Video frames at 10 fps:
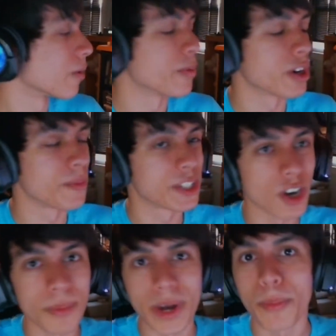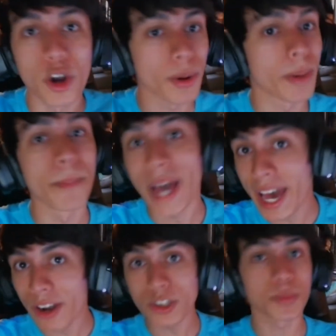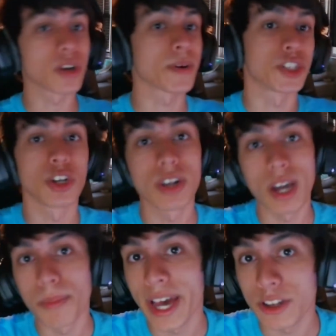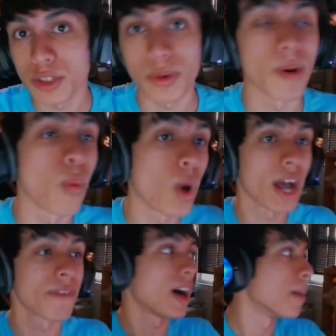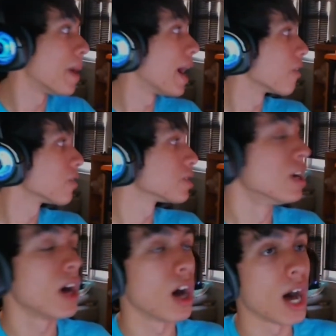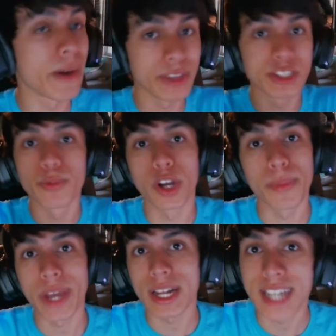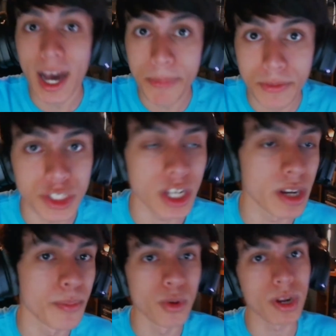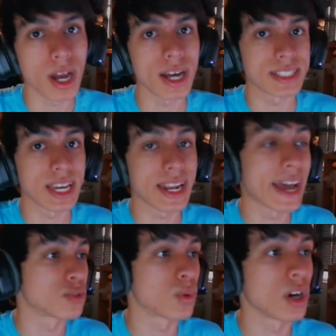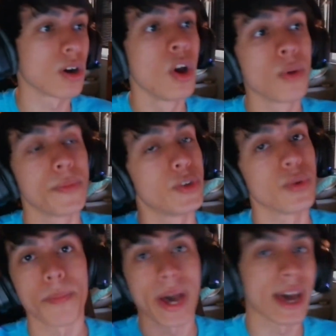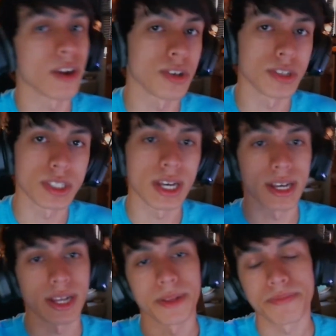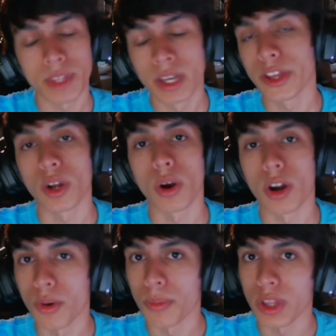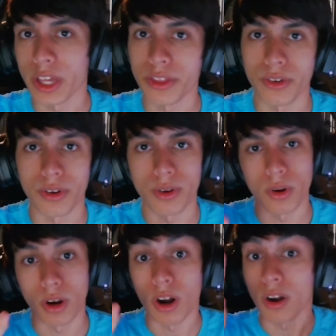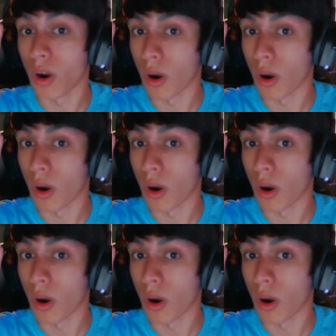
pretty much all about Pokemon battles, Pokemon Showdown battles, Pokemon Wi-Fi battles. Obviously, we're going to be on top of Sun and Moon content as well. We're going to be doing battles, you know, our own playthrough, or